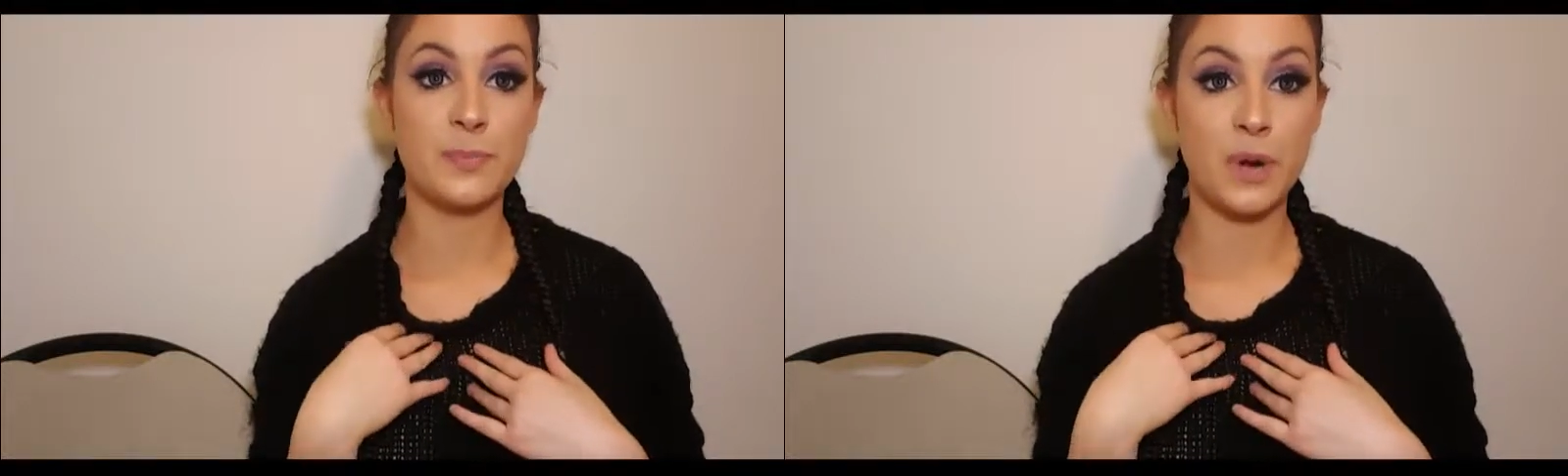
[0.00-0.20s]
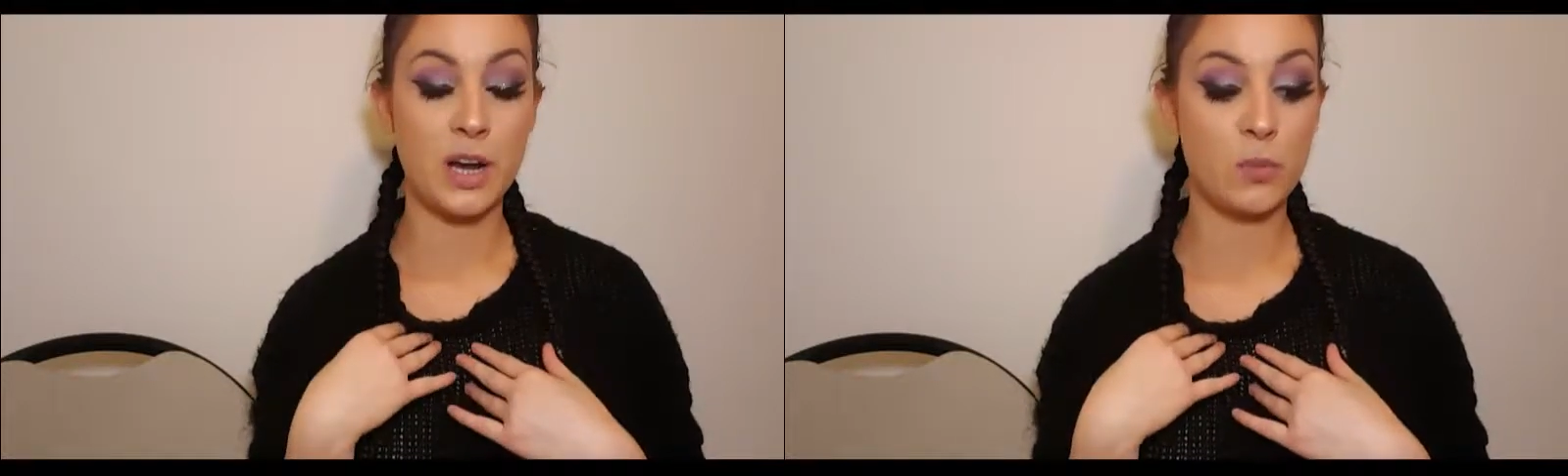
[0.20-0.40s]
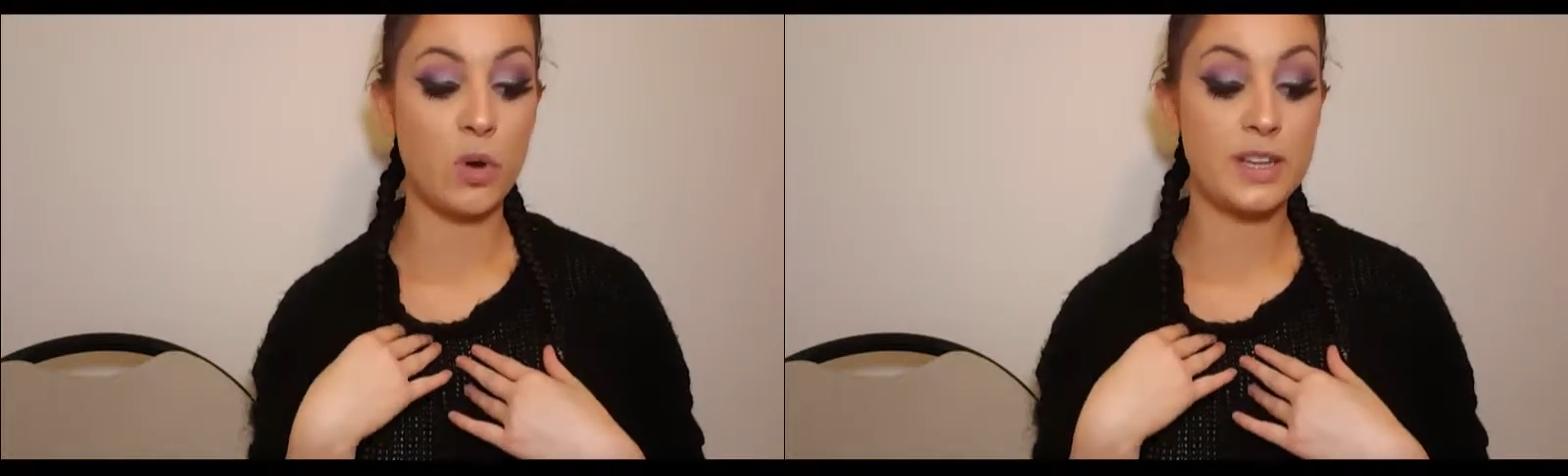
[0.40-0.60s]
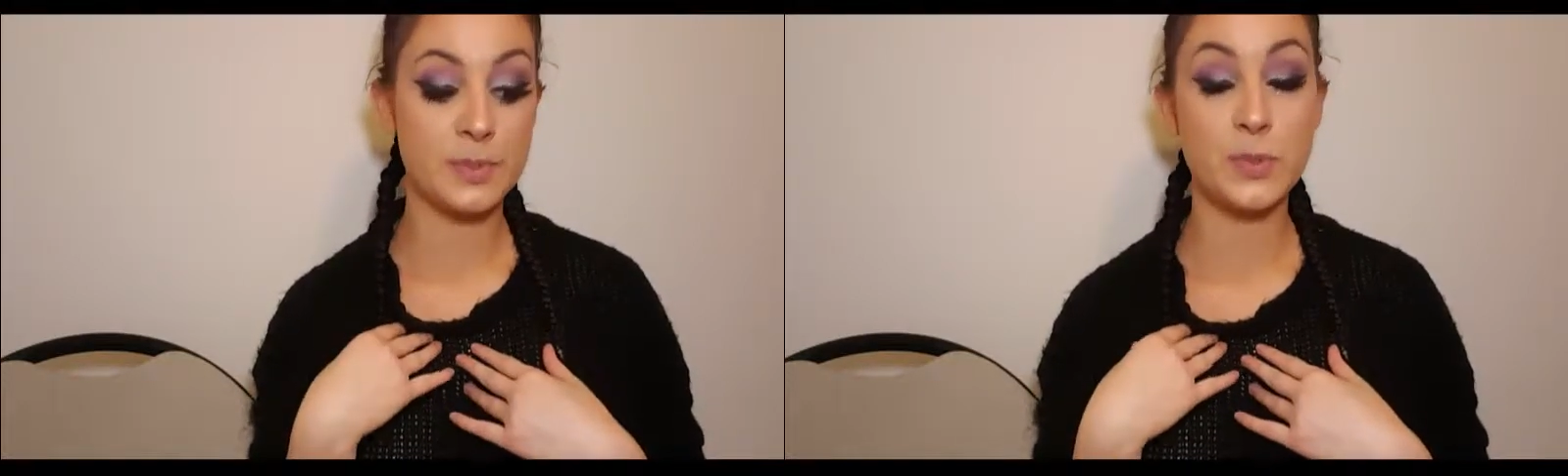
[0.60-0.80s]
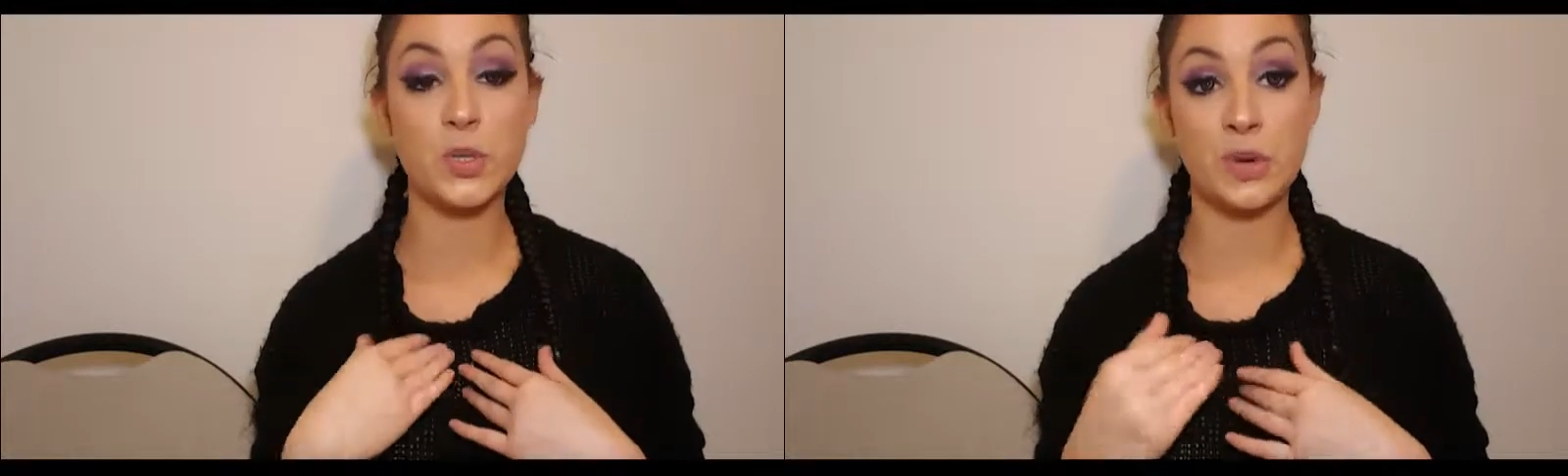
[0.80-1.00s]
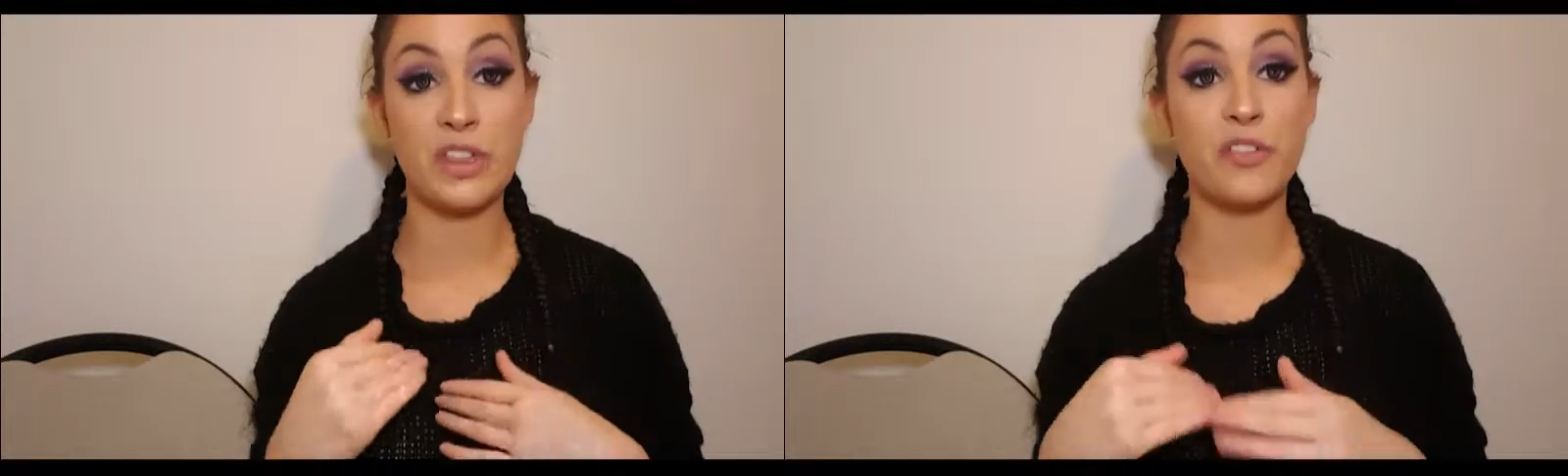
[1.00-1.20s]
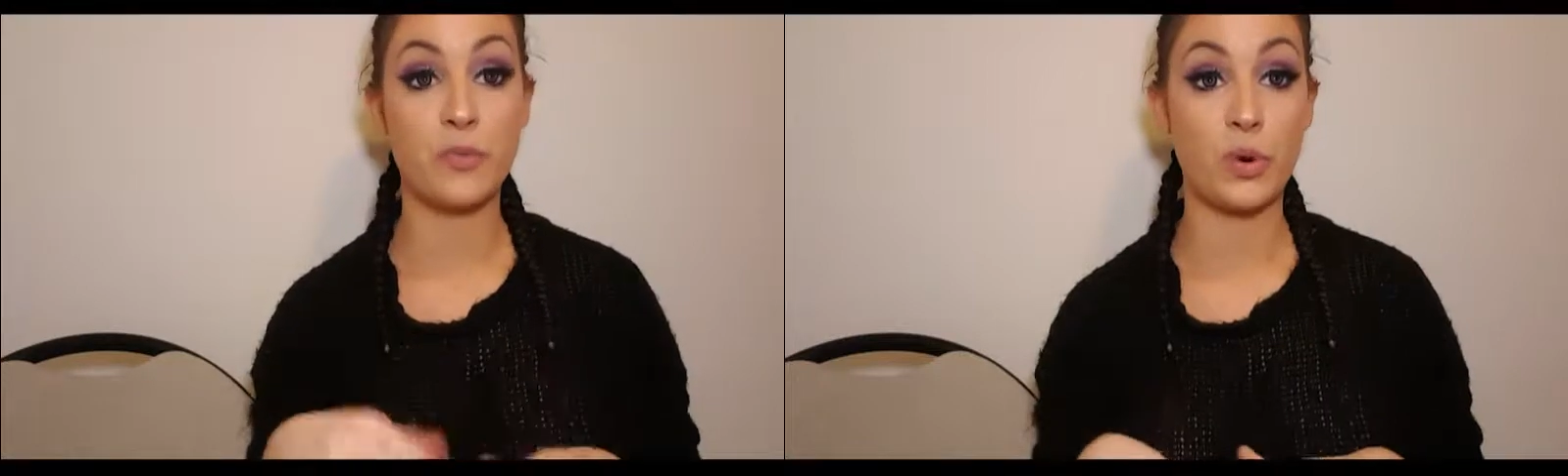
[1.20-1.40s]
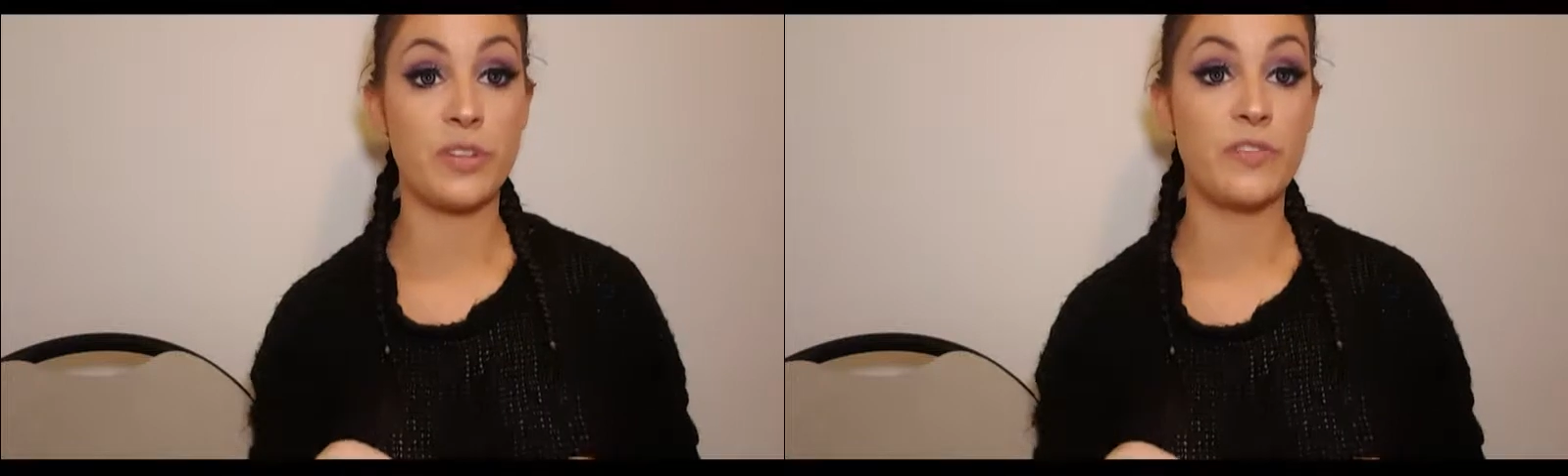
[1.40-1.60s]
mine was between the
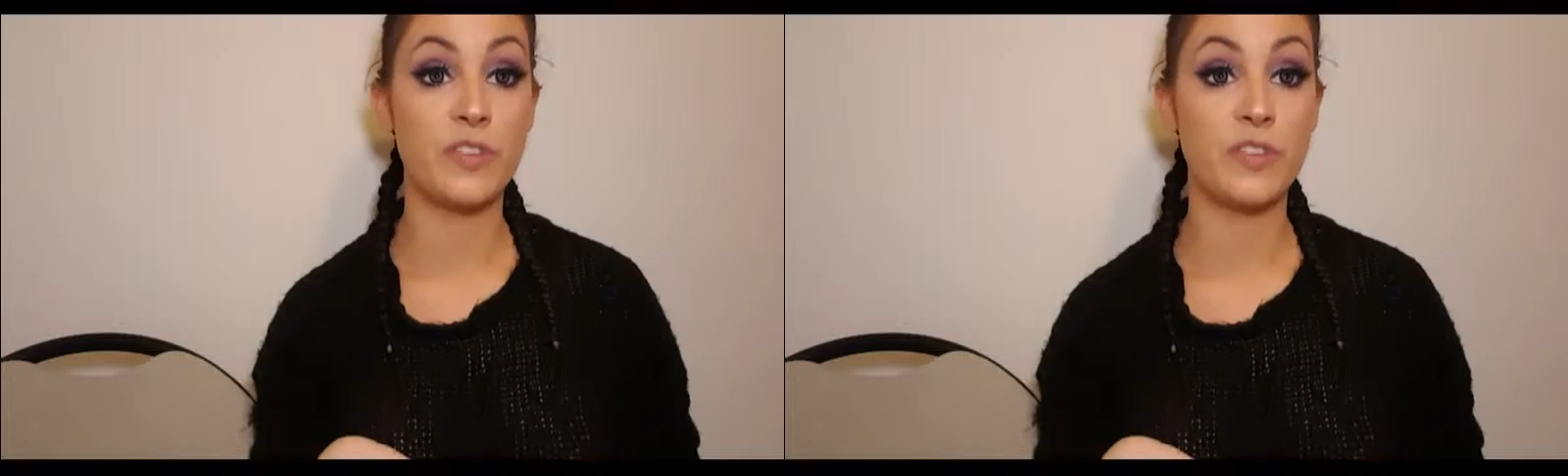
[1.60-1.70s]
4th and